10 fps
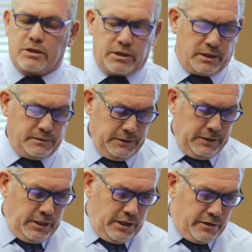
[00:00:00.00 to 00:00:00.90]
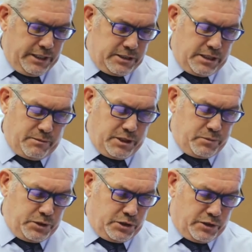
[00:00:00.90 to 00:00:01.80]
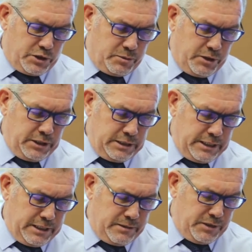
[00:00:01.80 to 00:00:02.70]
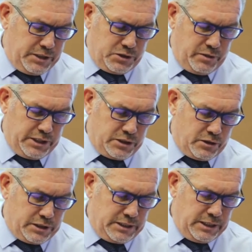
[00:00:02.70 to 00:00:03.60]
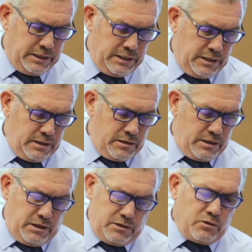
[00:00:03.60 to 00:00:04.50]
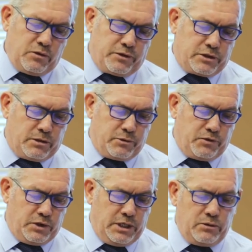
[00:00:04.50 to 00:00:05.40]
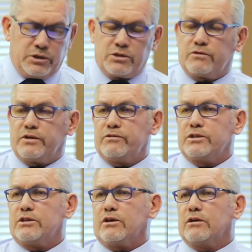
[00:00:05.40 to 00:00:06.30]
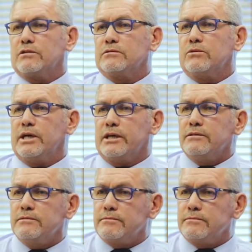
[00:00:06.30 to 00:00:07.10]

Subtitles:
Okay. All right, so now I'm going to put you on the spot. There's 20 stocks in here. Off the top of your head, which is your favorite stock? Why?